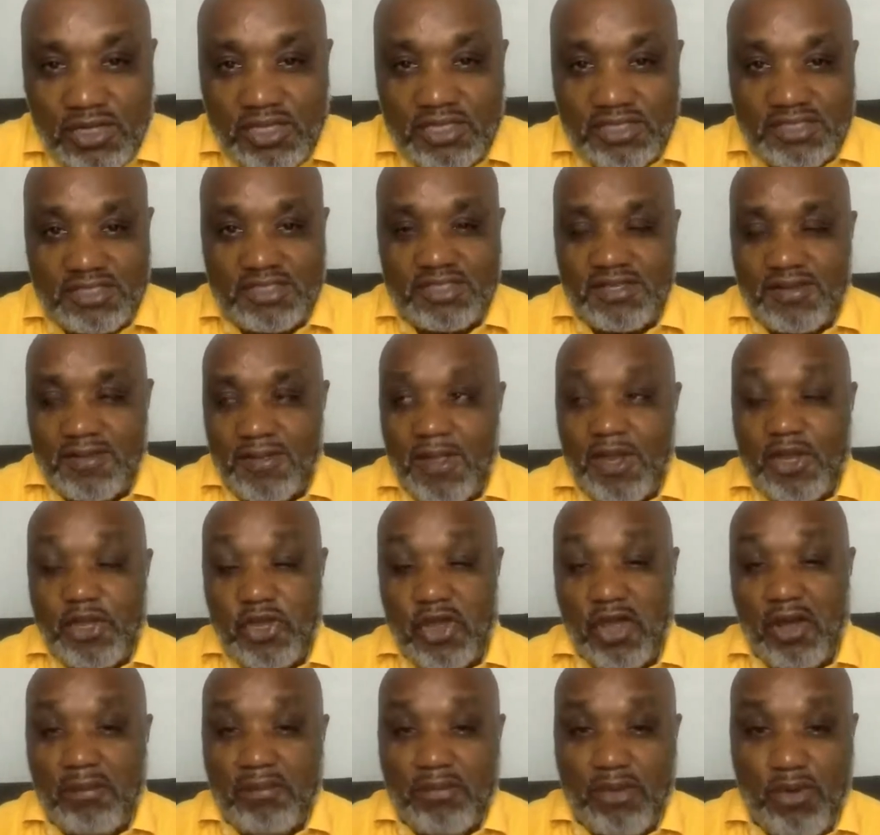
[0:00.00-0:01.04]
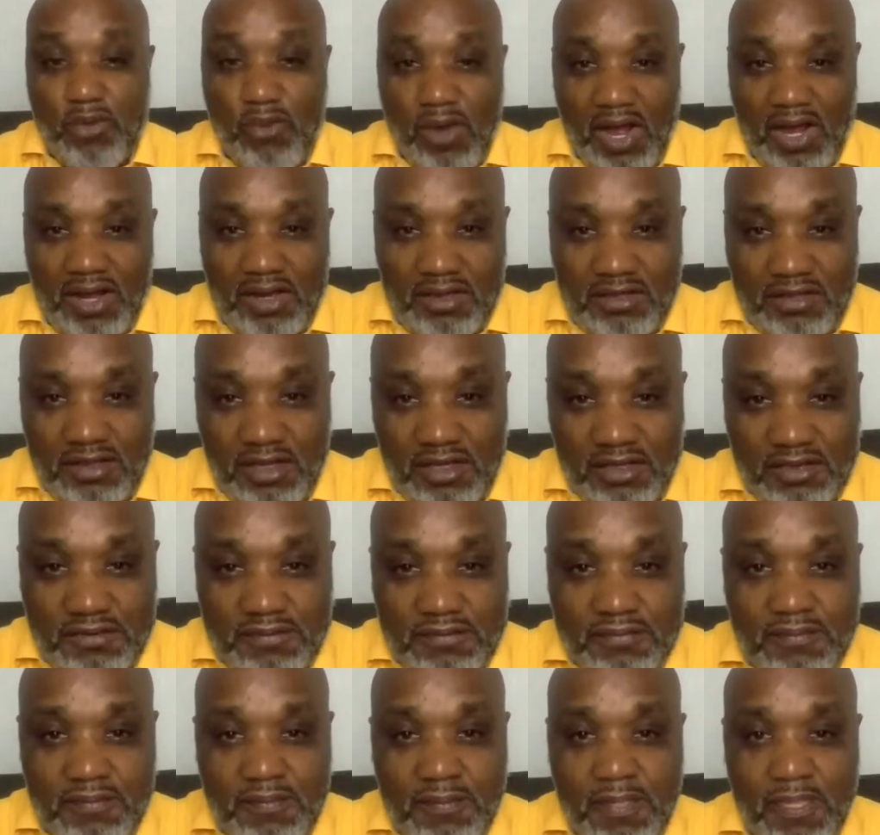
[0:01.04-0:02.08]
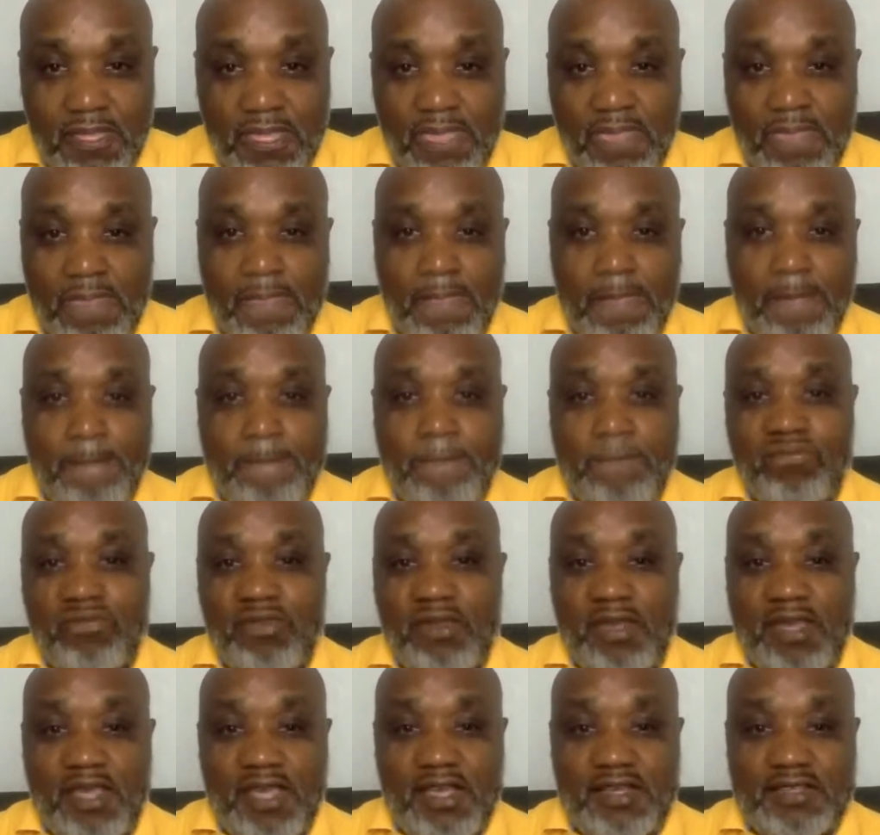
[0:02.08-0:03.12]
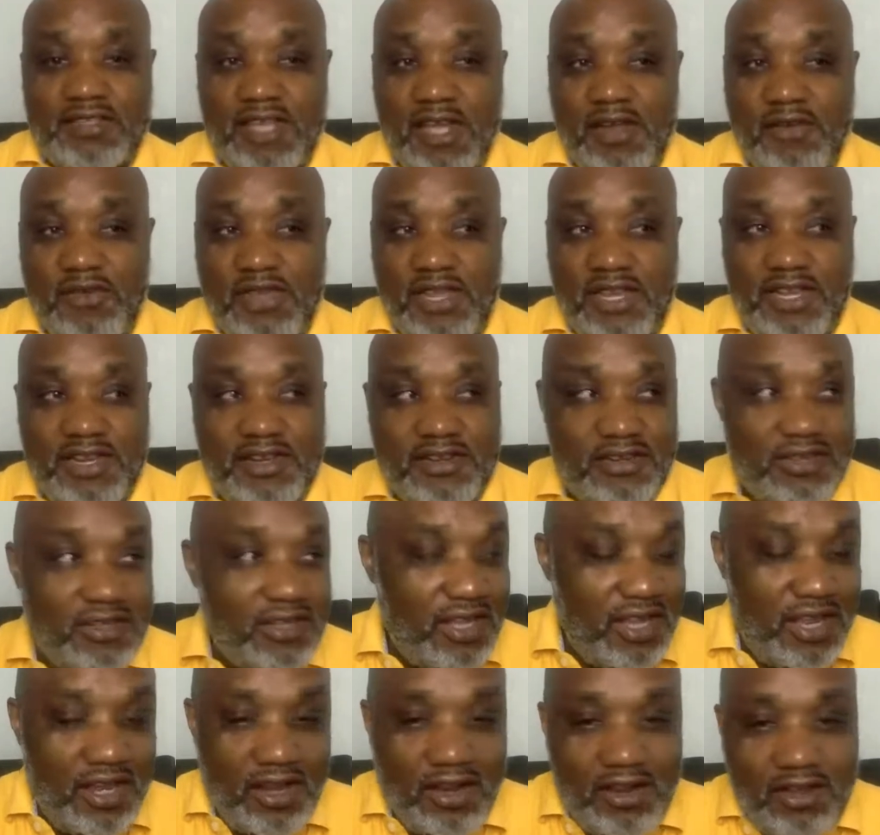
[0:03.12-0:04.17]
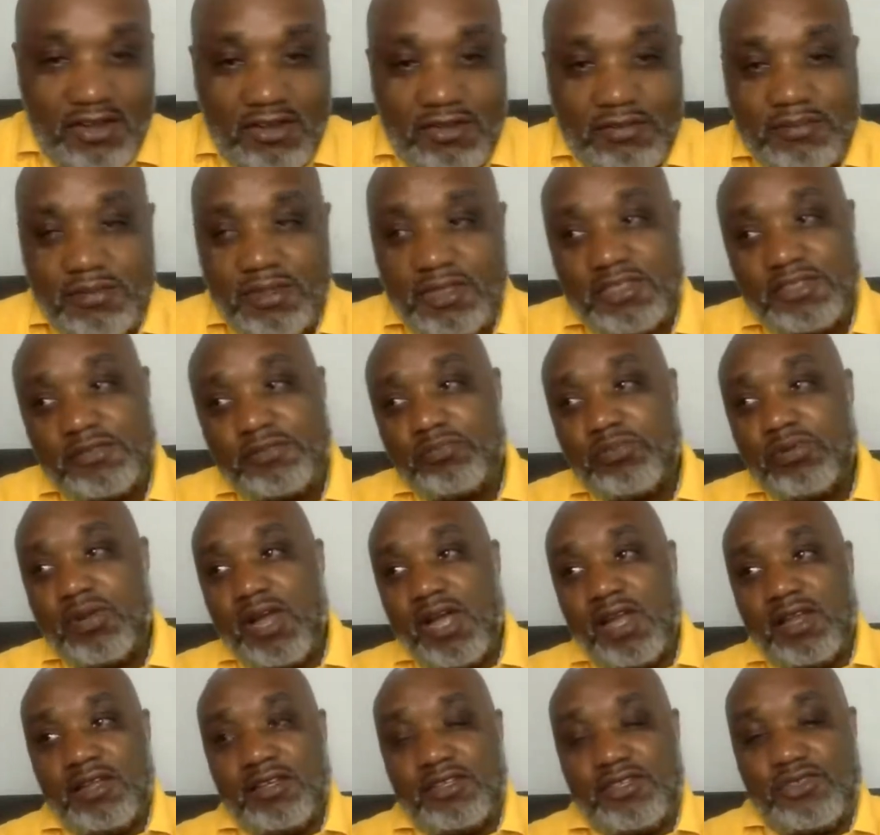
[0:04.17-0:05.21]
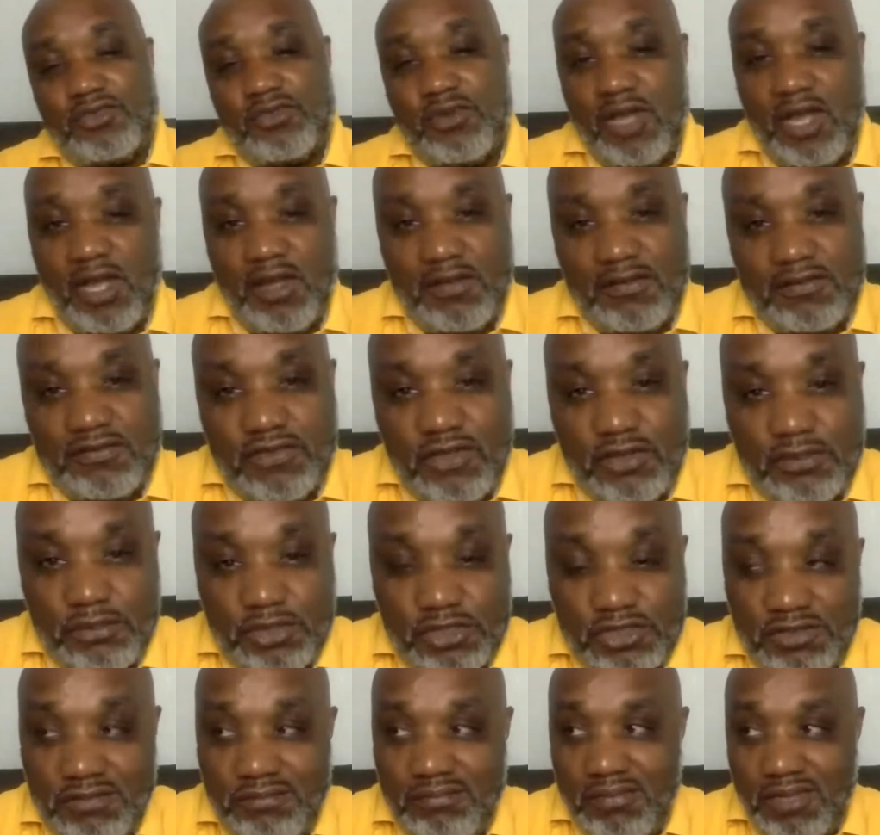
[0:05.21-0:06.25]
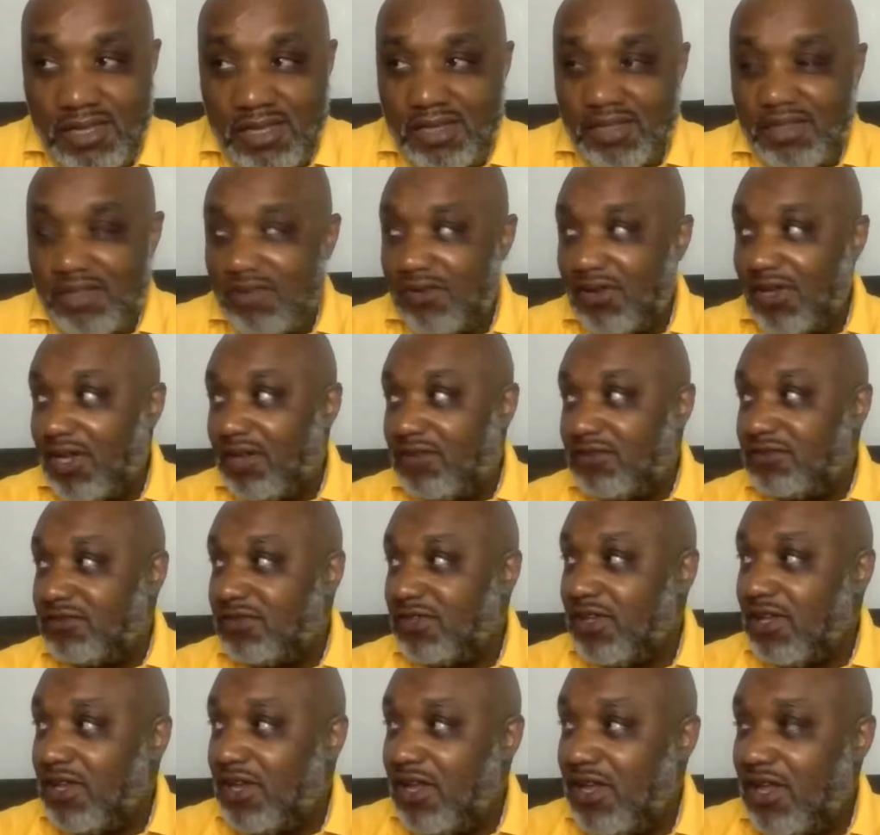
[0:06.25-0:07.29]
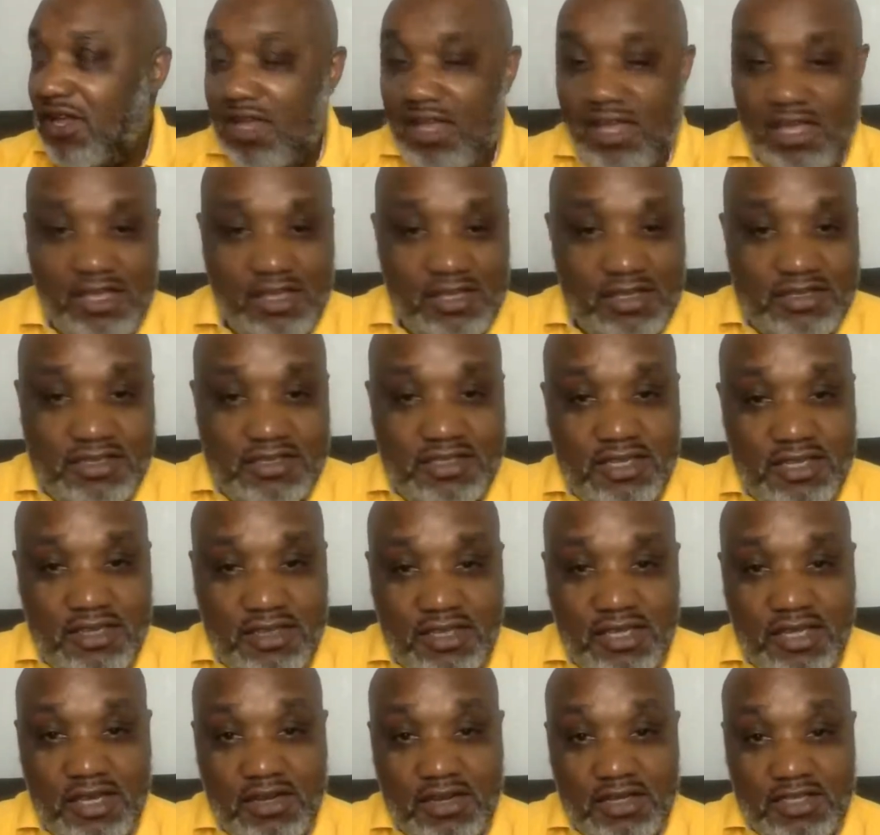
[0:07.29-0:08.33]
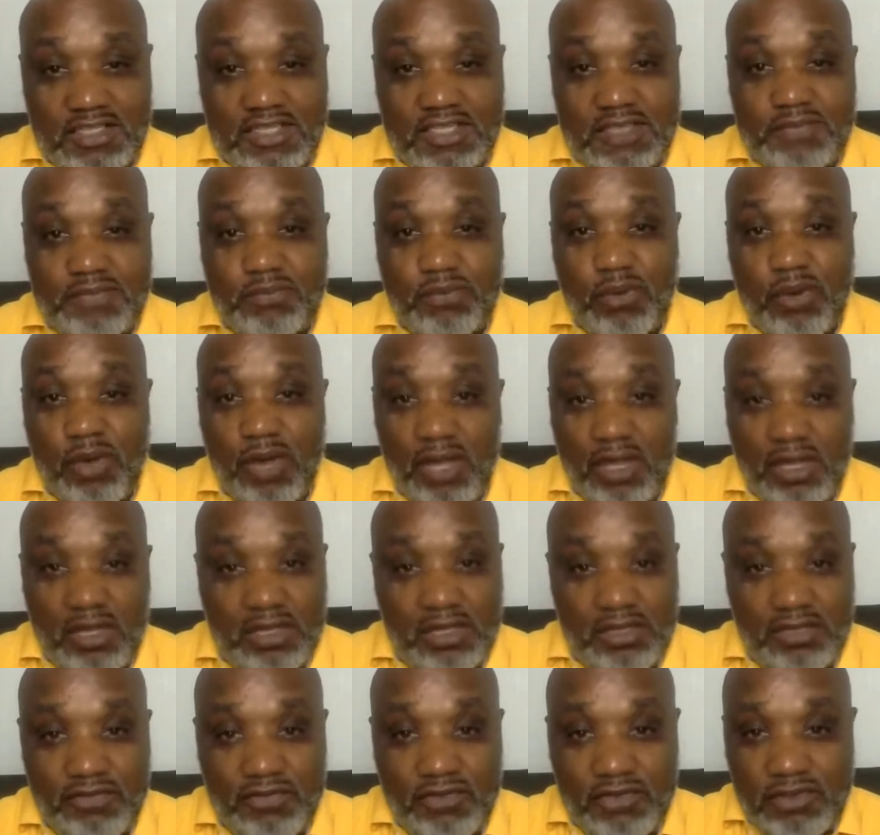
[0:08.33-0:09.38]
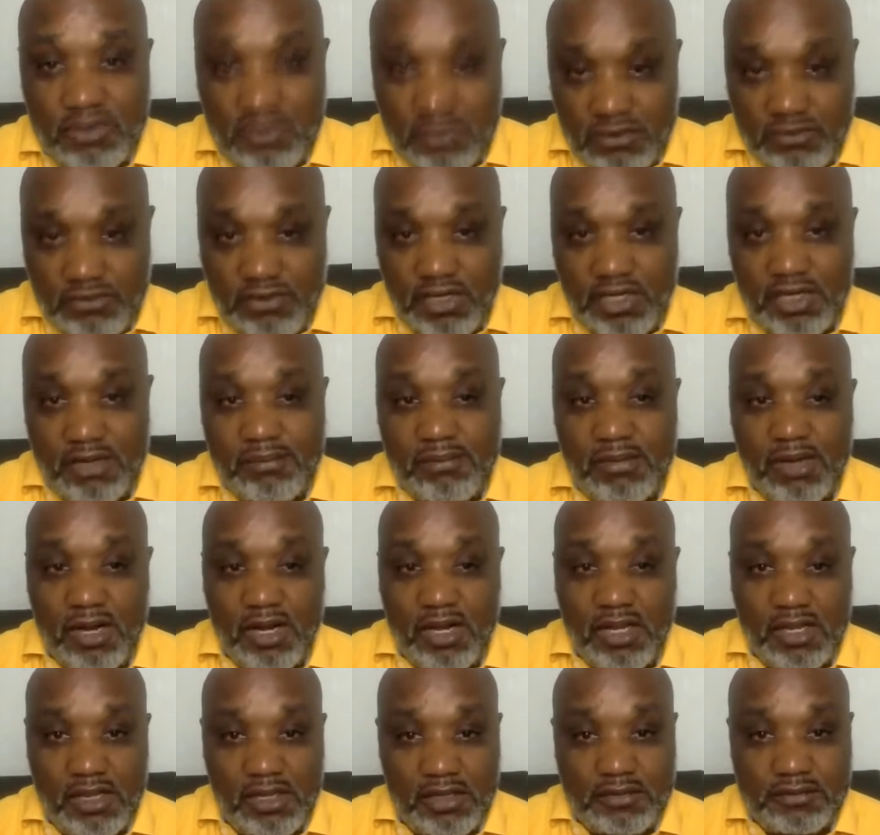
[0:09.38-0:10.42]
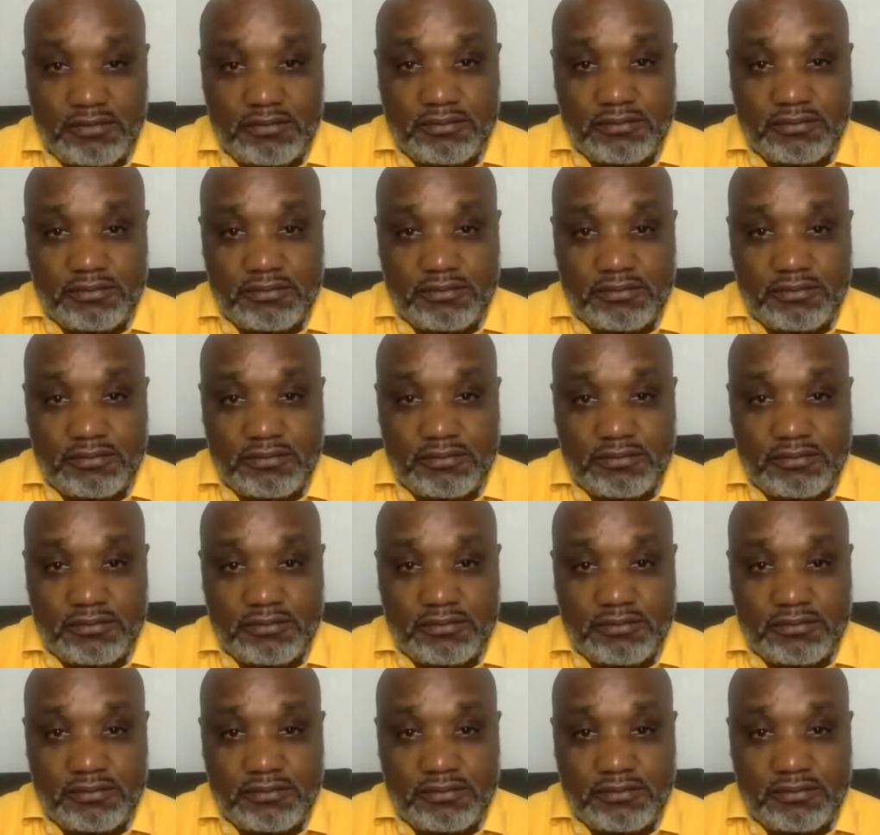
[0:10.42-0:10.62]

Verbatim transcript: was the number one thing because I really don't care how much product you have, how much milk you have. It you sit there and spoil if you don't create a market.